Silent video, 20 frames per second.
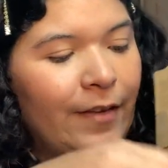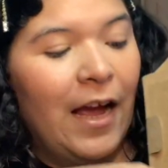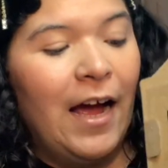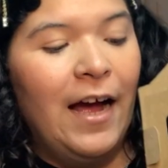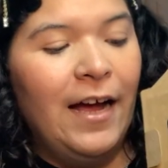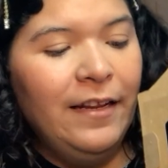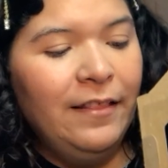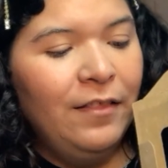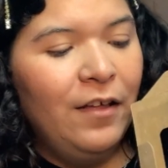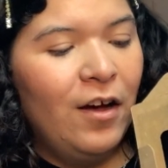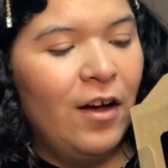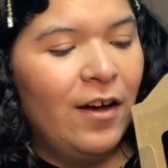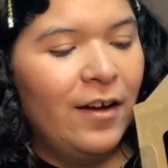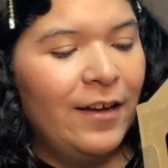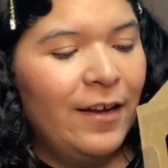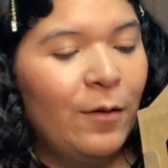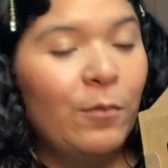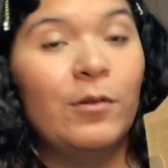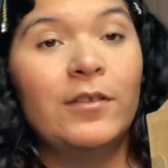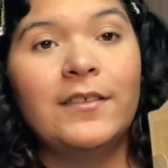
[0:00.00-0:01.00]
I
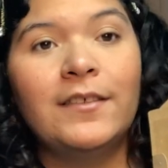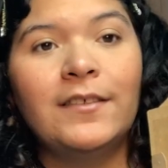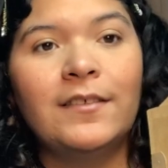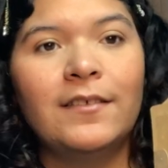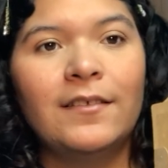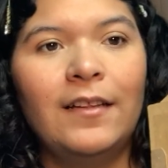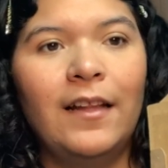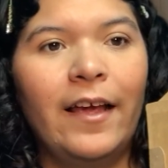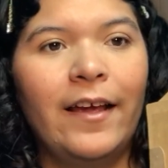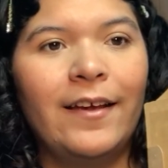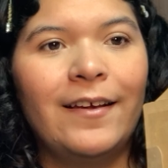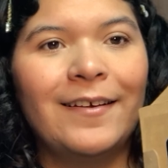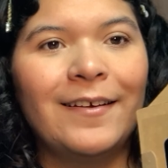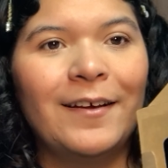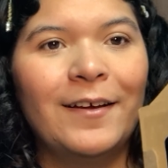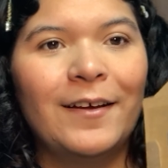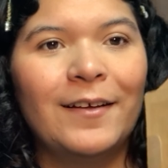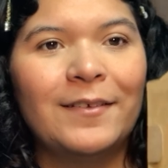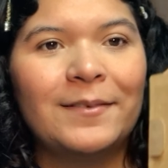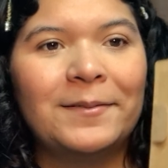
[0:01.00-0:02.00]
thought it was like
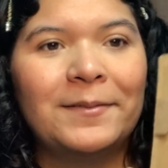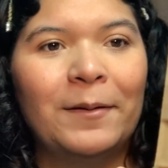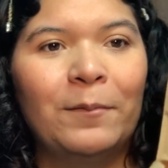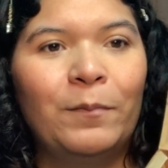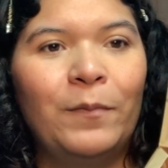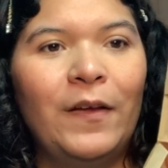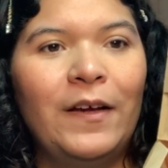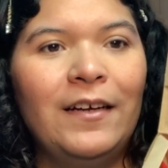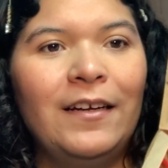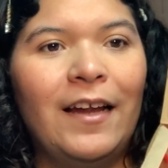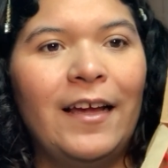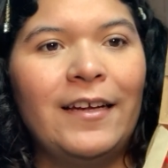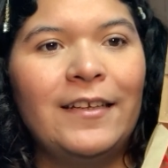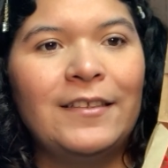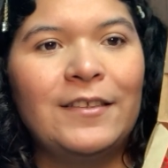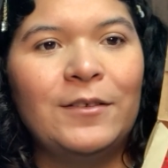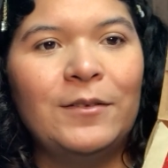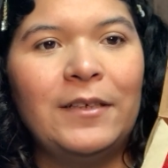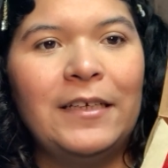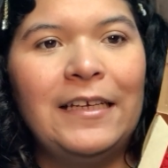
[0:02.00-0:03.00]
something
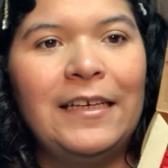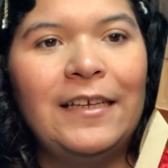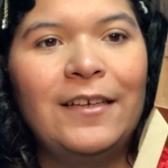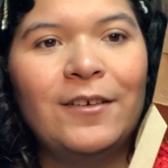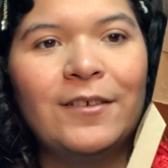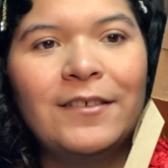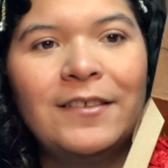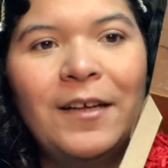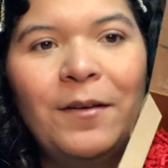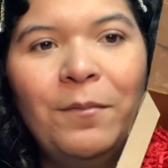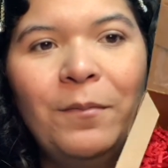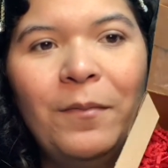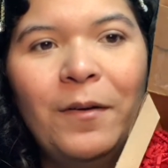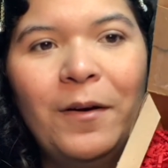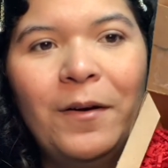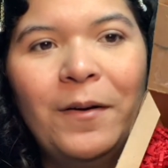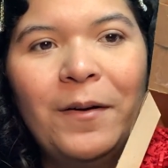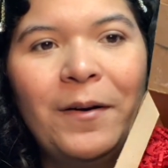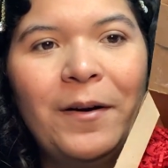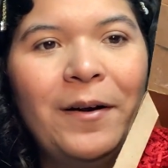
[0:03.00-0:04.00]
like to eat or some,
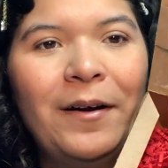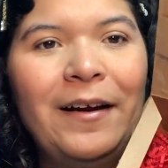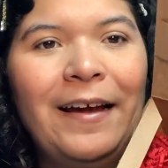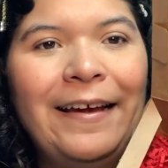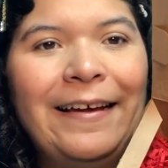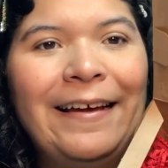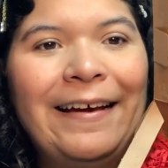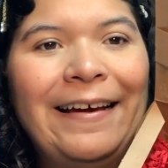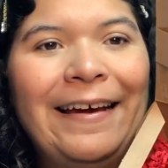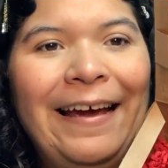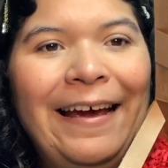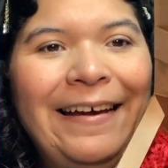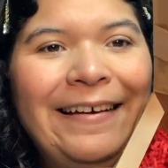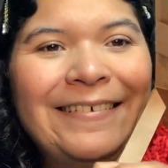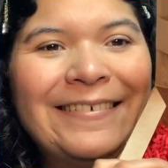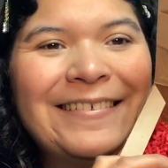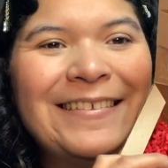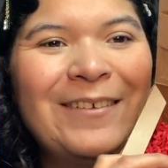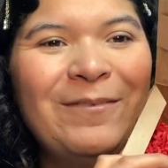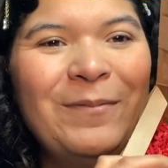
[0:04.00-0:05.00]
or like a
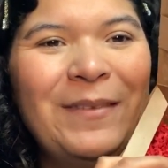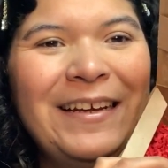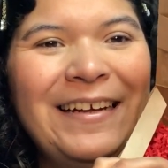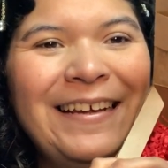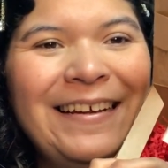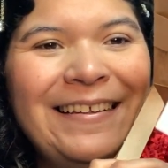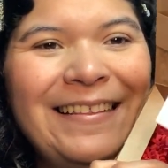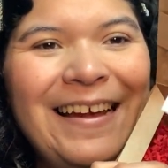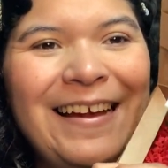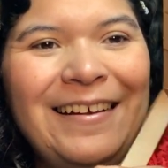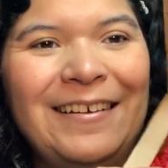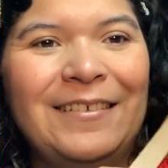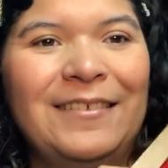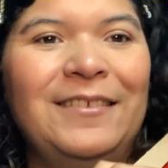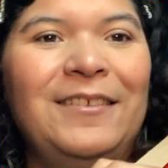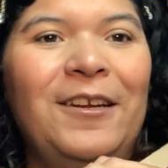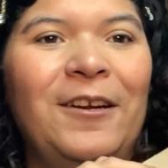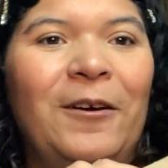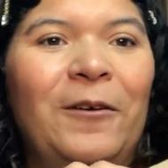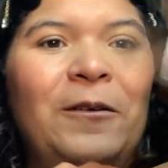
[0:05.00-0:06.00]
cake or something like that,
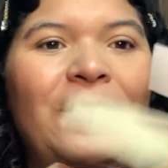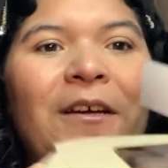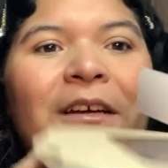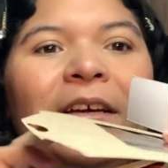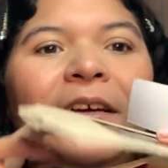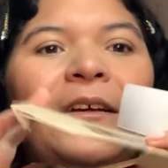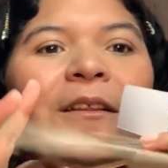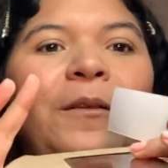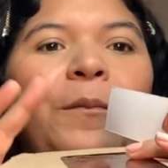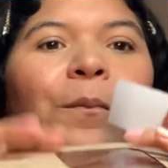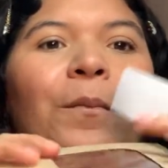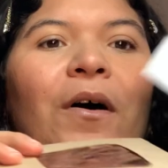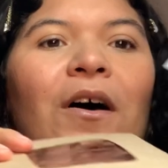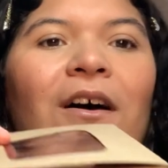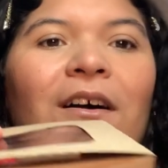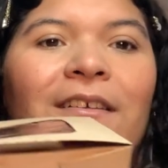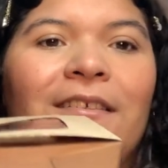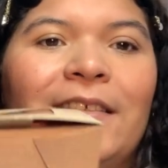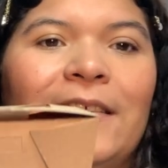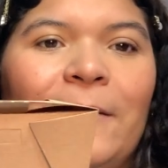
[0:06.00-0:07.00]
because you know, the
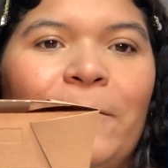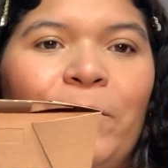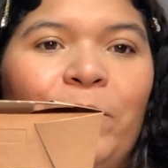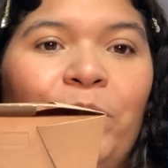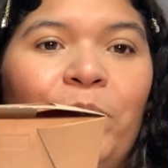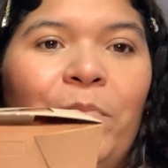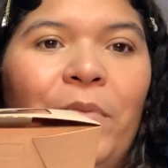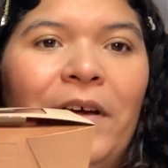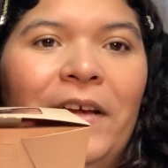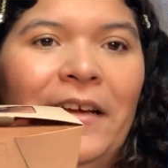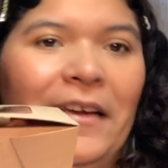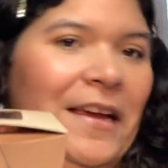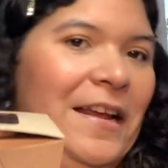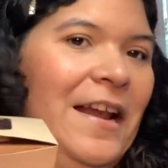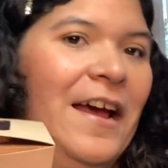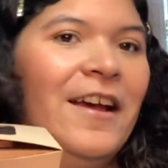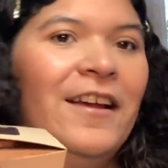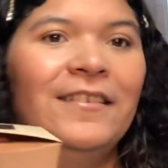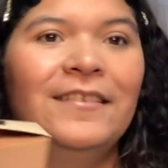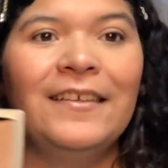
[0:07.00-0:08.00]
box. But, and
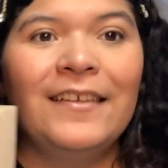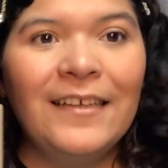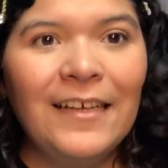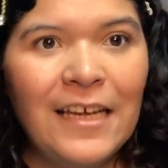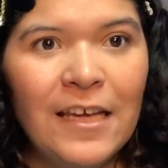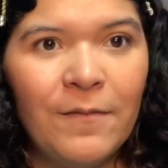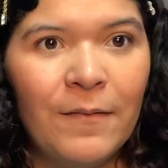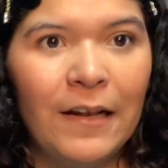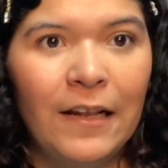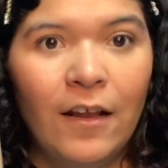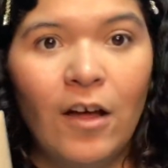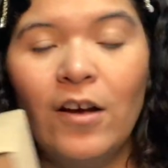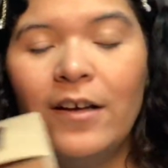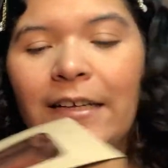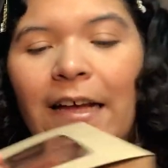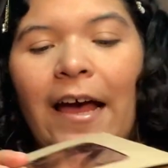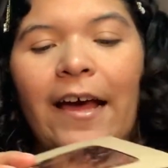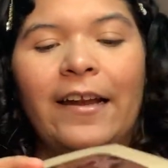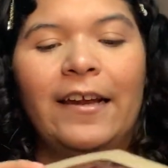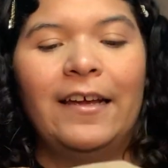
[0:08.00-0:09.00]
I didn't even
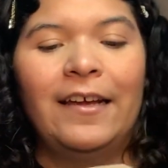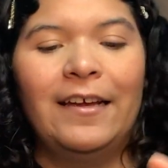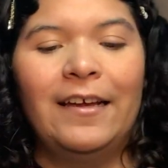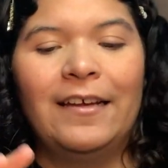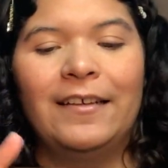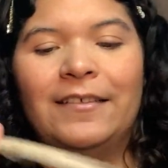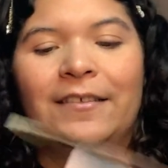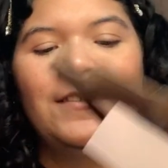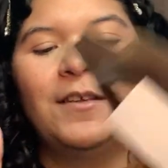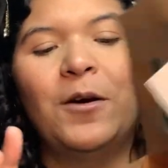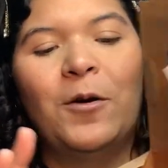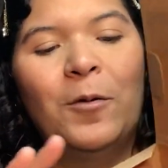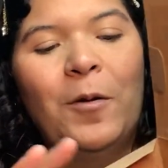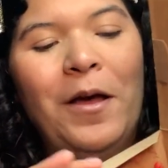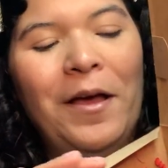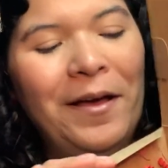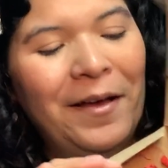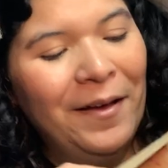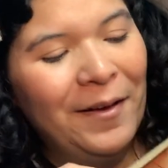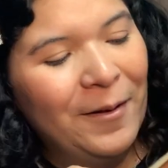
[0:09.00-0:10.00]
look at it. So
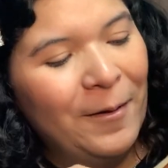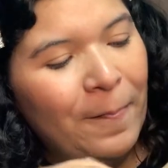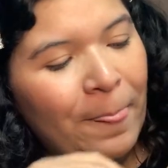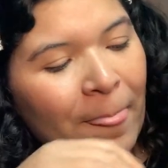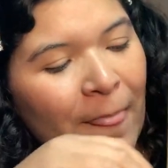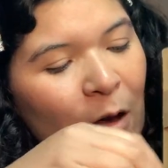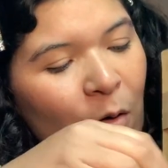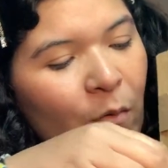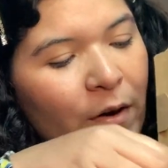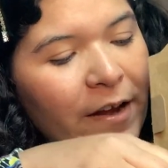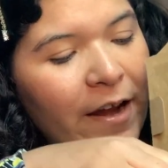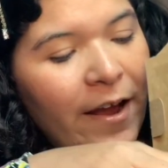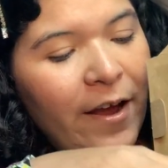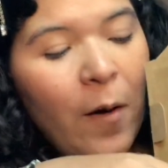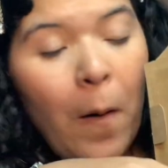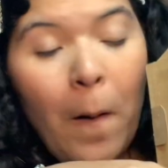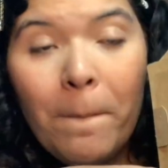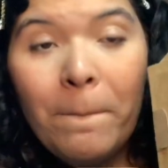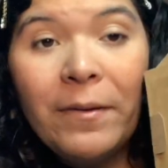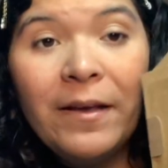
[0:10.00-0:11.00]
when I
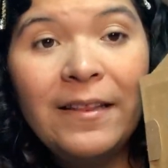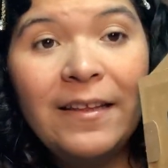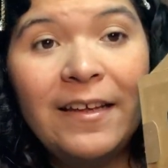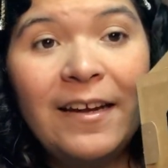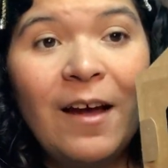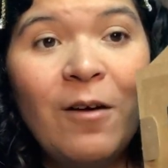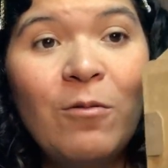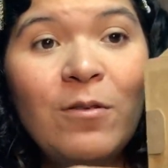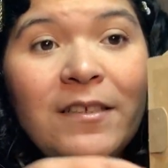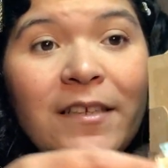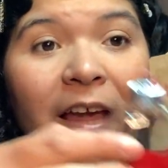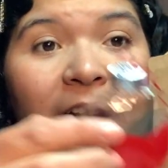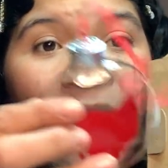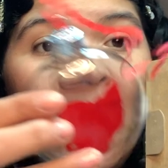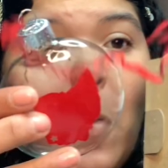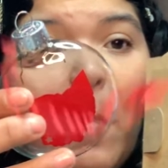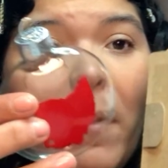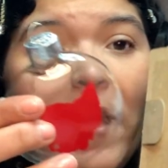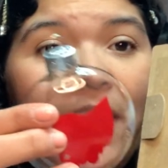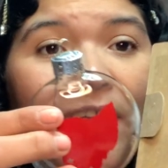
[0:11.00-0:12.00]
opened it, I was like,
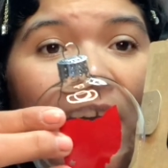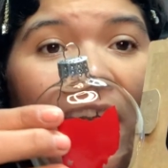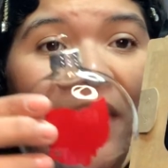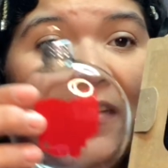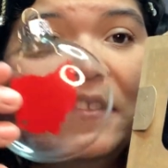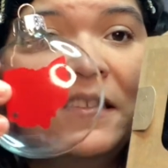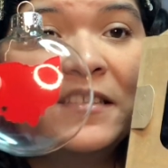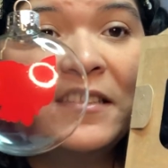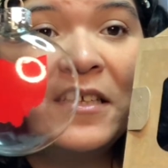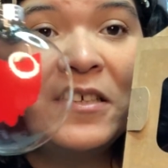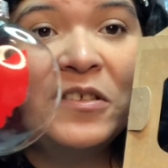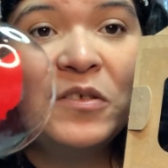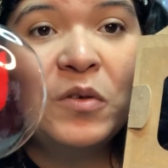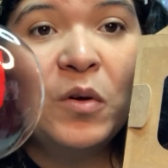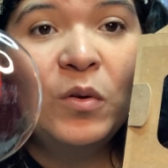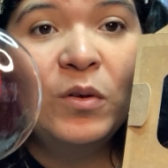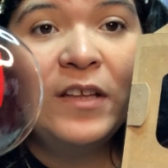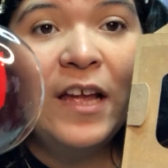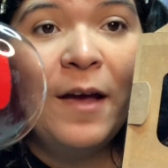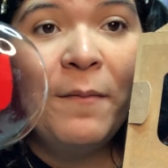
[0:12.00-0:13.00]
oh my God, this is
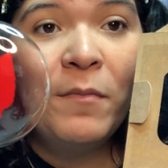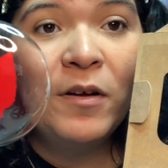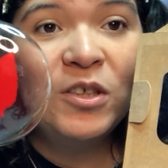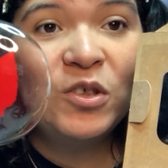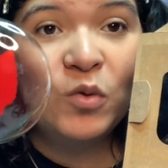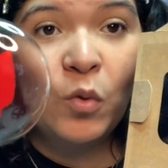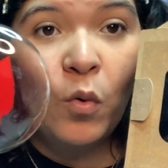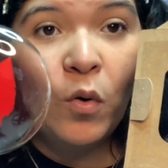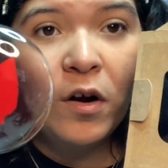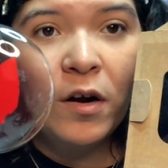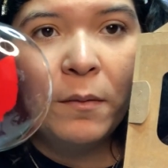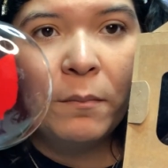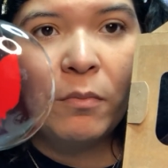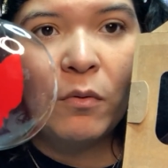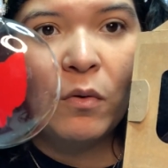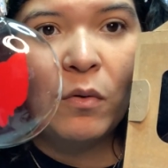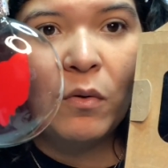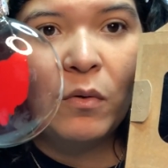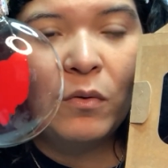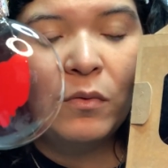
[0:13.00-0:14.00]
so damn
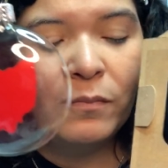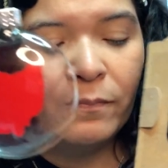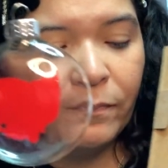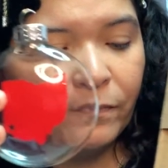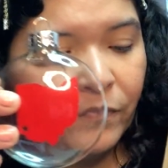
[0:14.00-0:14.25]
adorable.